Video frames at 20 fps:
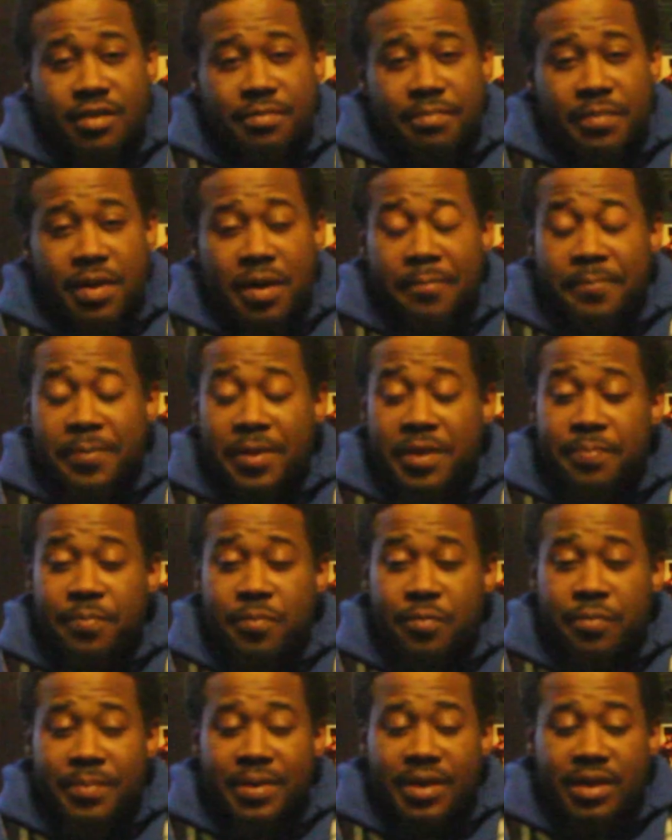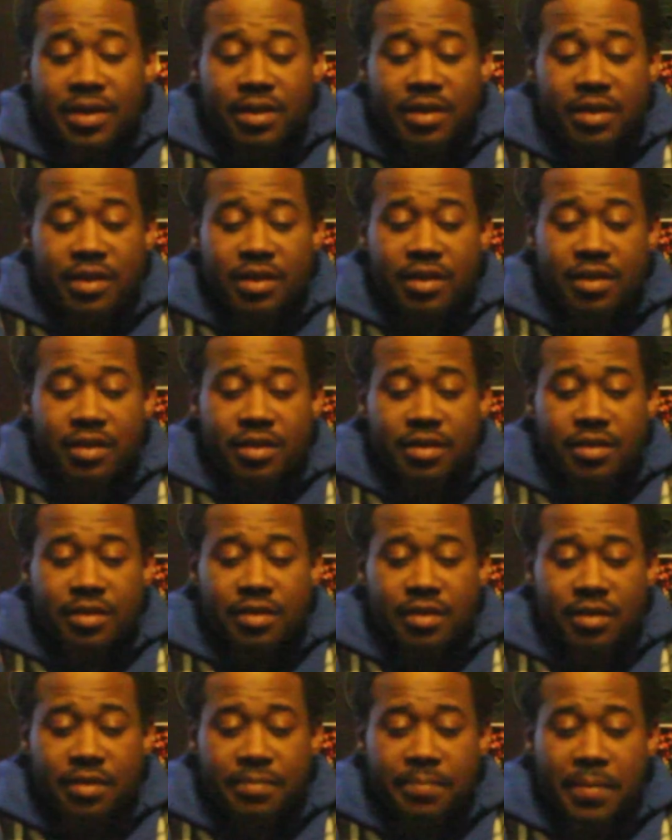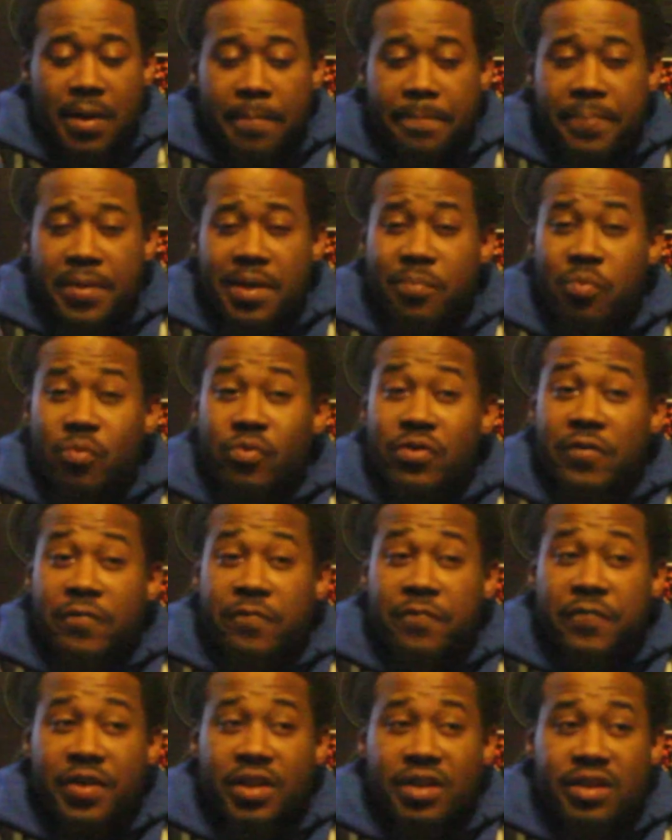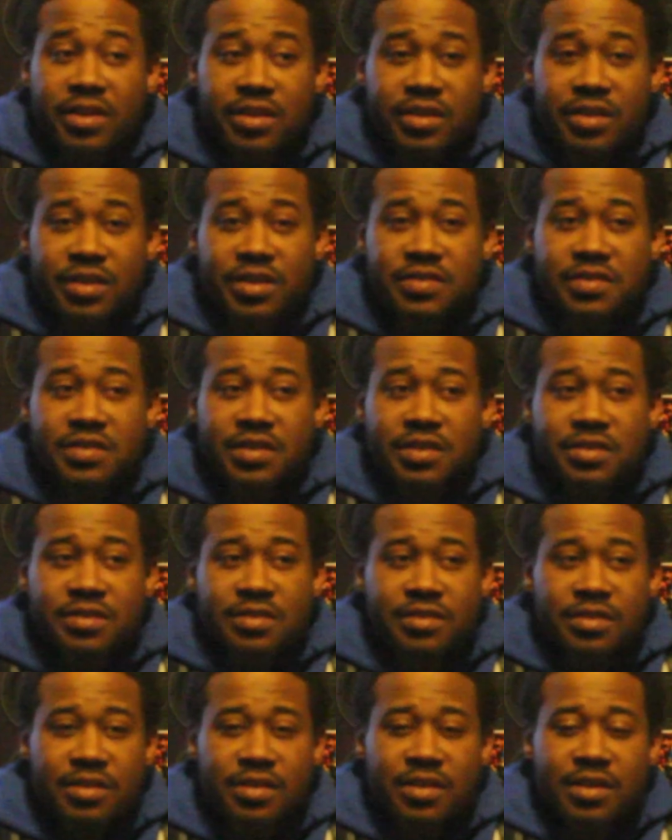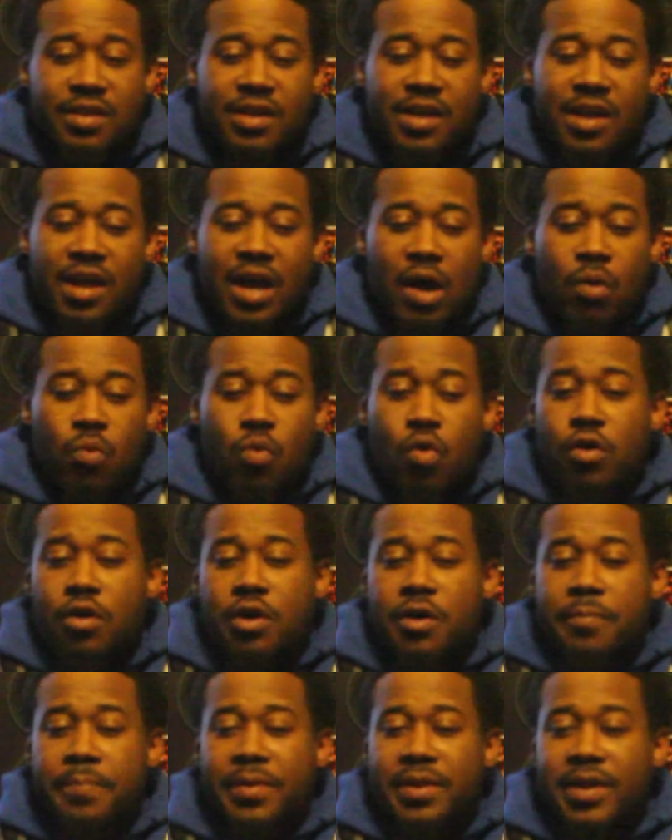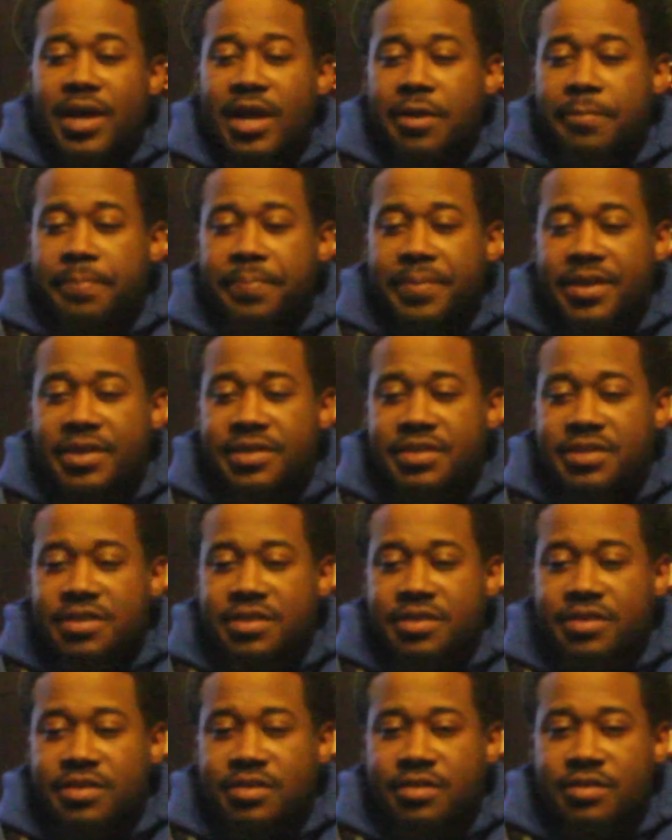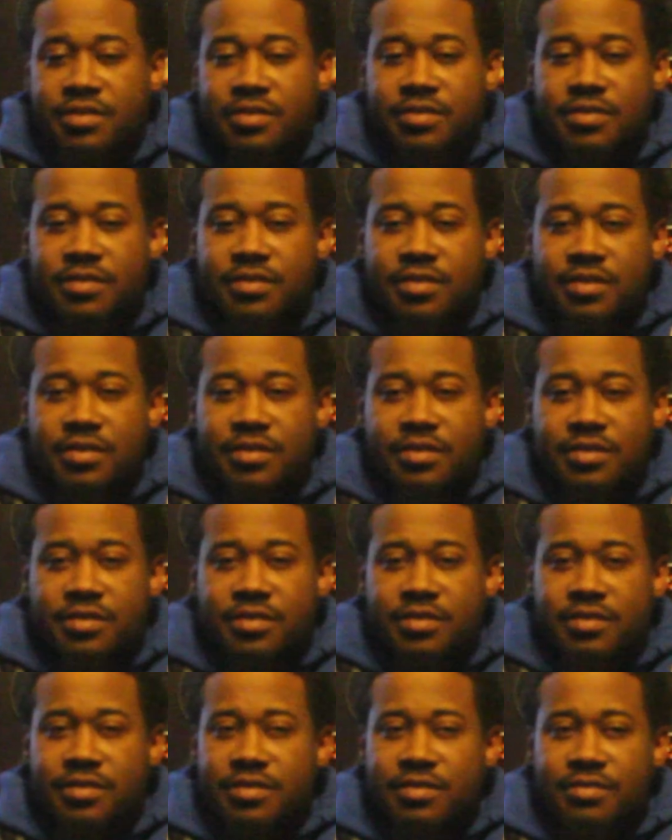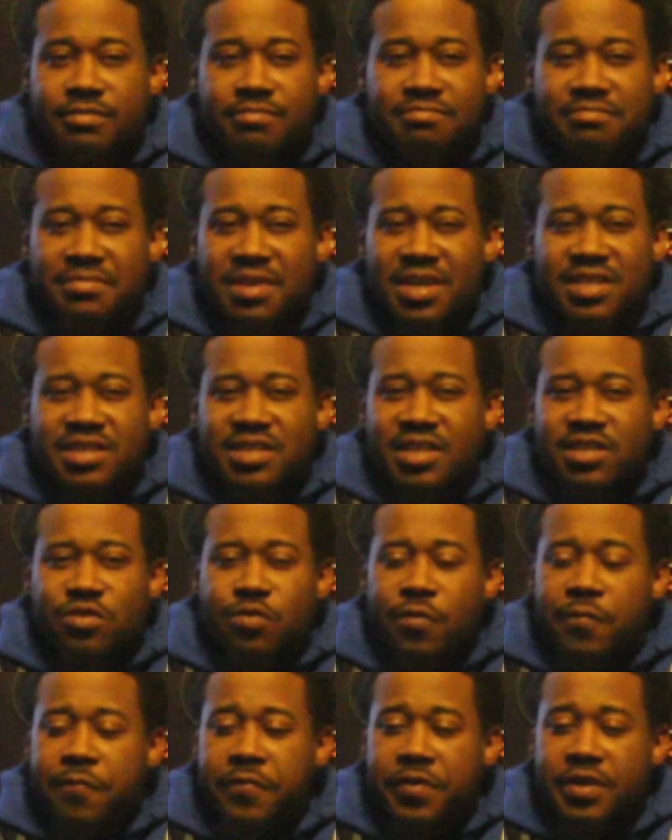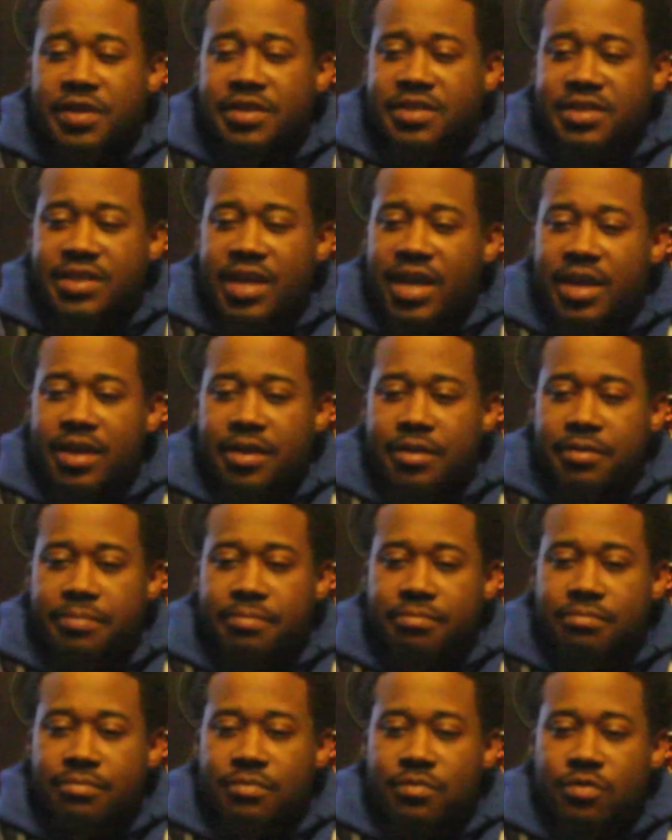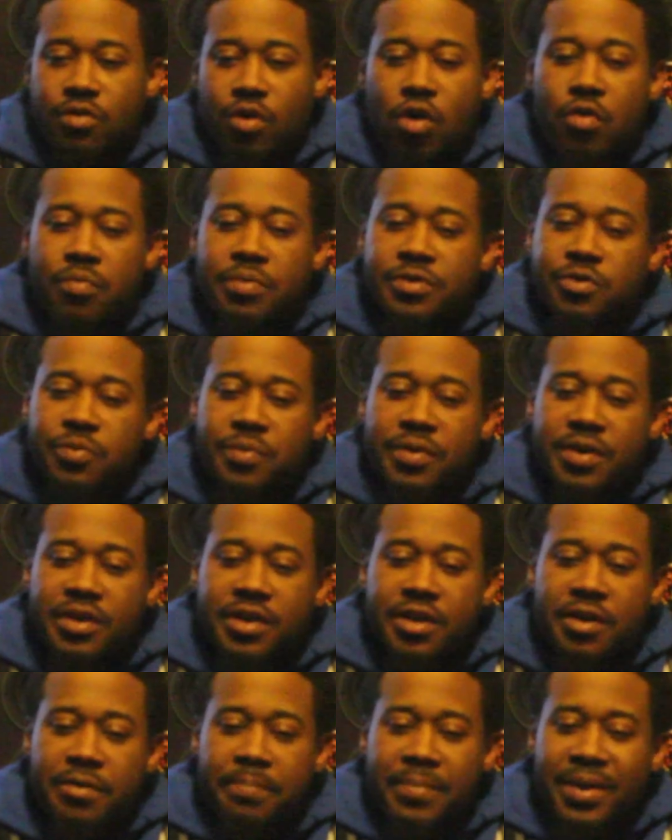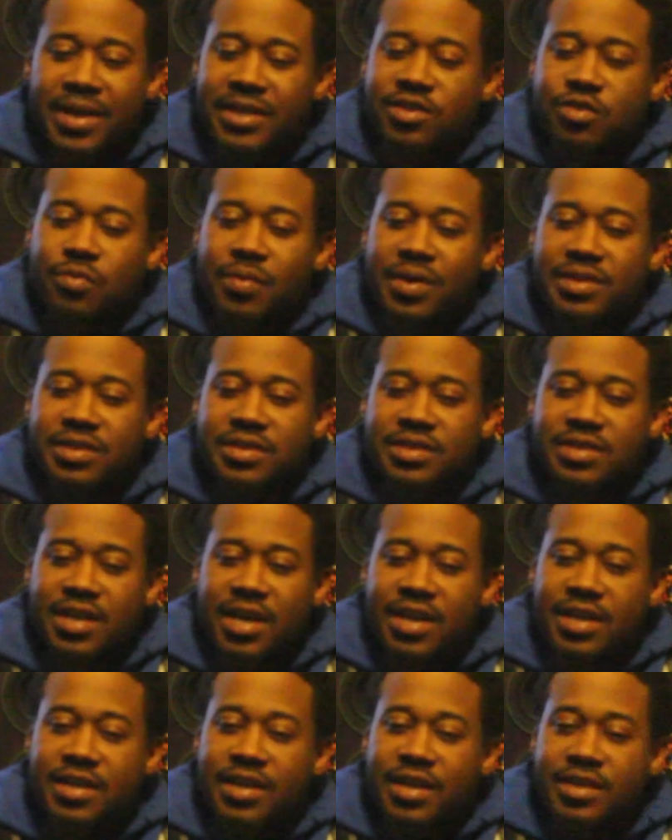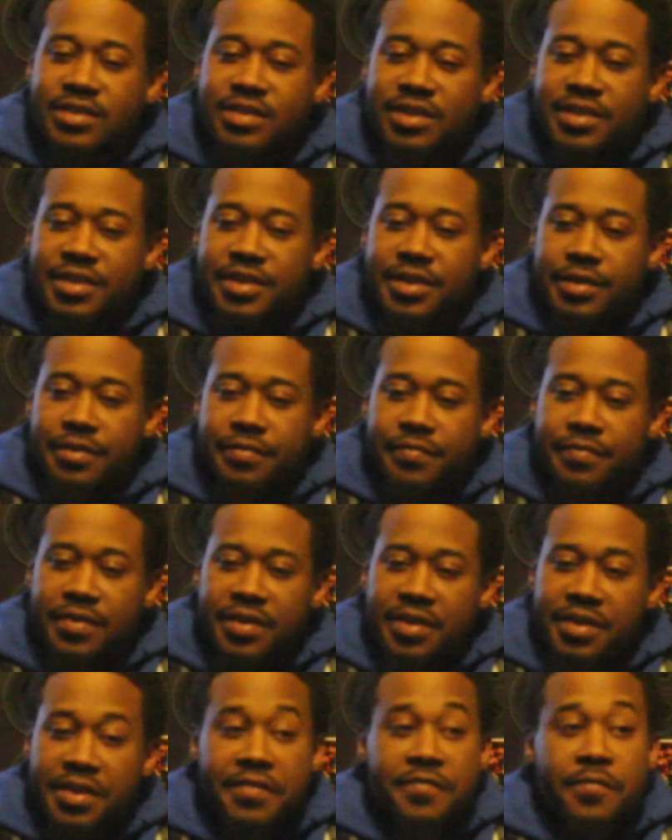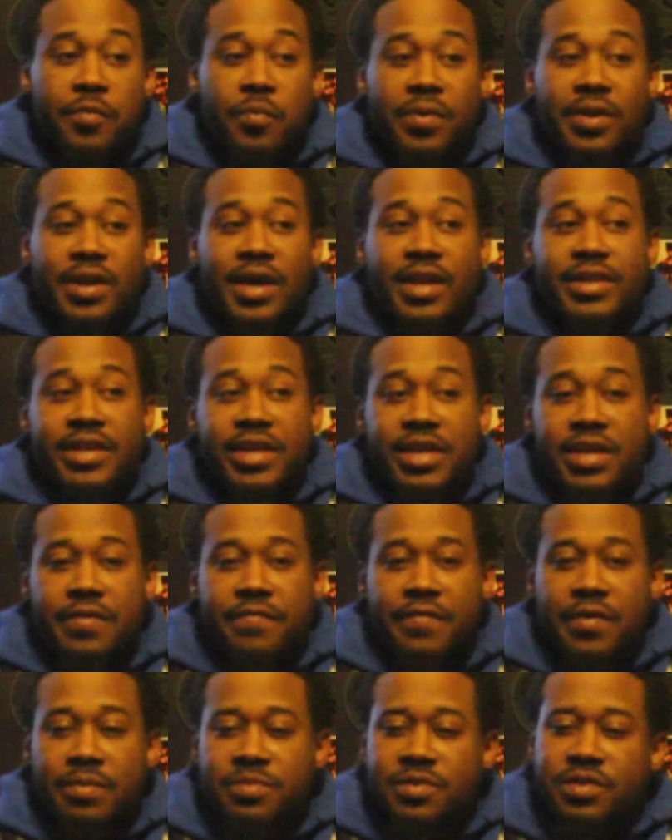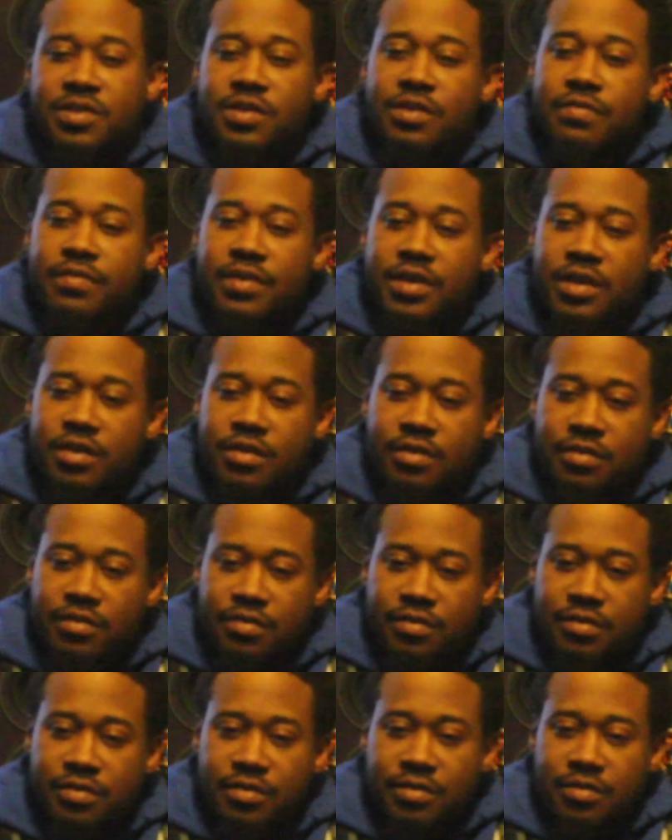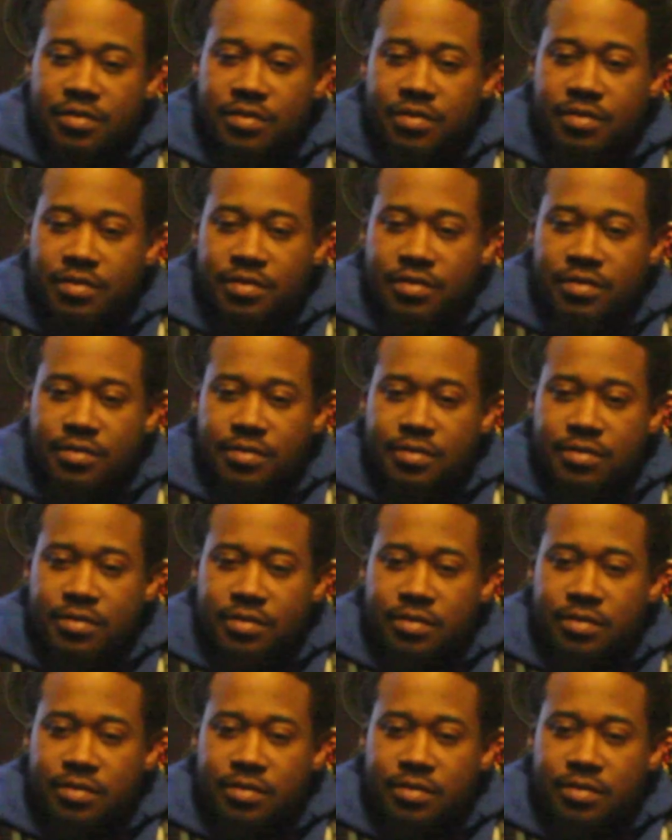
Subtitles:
My people, man. My people, the feeling. It's just, I woke up a lot of places, it just don't feel the same. You always want to come back, so I decided not to leave. Even when I leave, I'm still here. Yeah,